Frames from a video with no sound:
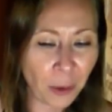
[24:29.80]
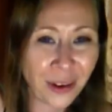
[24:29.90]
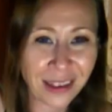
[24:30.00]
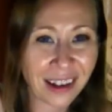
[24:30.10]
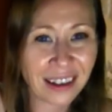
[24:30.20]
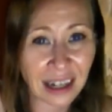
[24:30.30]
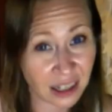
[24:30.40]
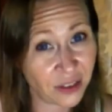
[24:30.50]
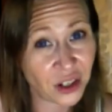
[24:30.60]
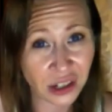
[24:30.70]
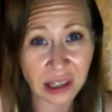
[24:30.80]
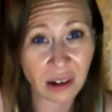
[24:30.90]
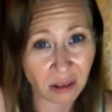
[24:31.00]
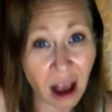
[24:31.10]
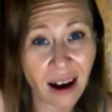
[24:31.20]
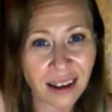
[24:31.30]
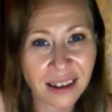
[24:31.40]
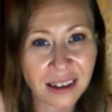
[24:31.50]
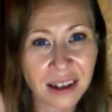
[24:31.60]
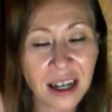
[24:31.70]
in the collective are still
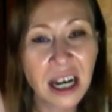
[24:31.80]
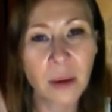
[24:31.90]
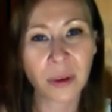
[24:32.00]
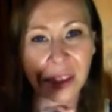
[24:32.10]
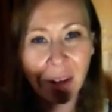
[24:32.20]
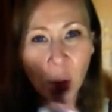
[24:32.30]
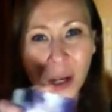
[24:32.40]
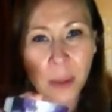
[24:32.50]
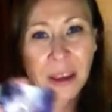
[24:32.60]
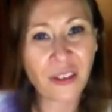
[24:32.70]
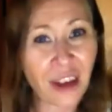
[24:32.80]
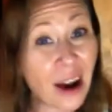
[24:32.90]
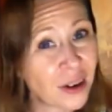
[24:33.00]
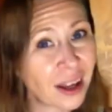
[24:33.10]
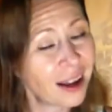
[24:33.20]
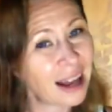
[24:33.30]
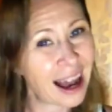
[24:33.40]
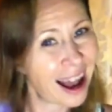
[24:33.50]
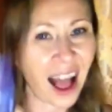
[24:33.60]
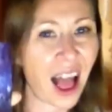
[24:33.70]
lost, but they're going to be found
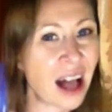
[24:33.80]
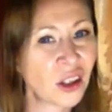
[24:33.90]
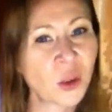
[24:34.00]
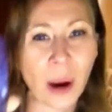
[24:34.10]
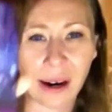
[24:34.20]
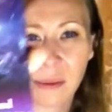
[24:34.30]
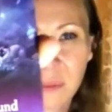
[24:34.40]
elsewhere,